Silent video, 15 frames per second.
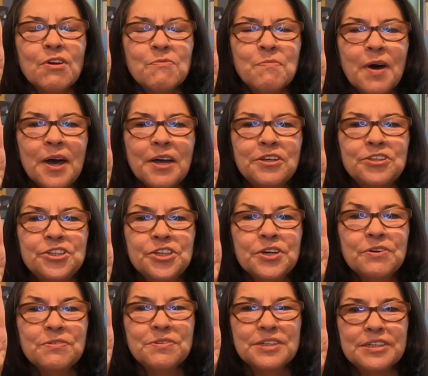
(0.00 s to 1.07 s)
remind
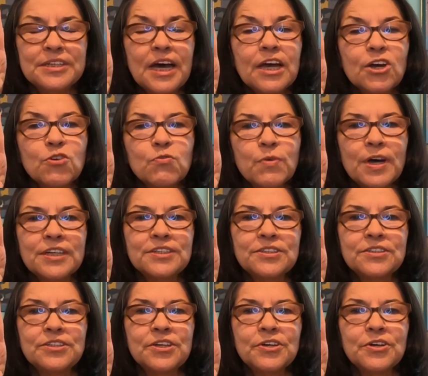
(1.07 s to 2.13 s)
you to take a
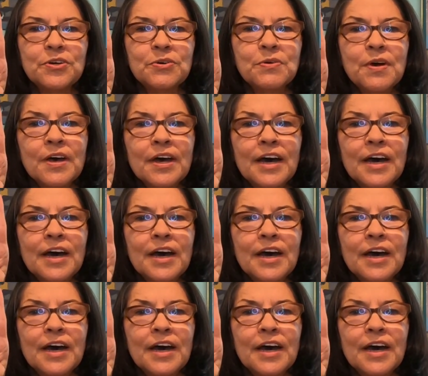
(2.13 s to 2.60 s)
rest too.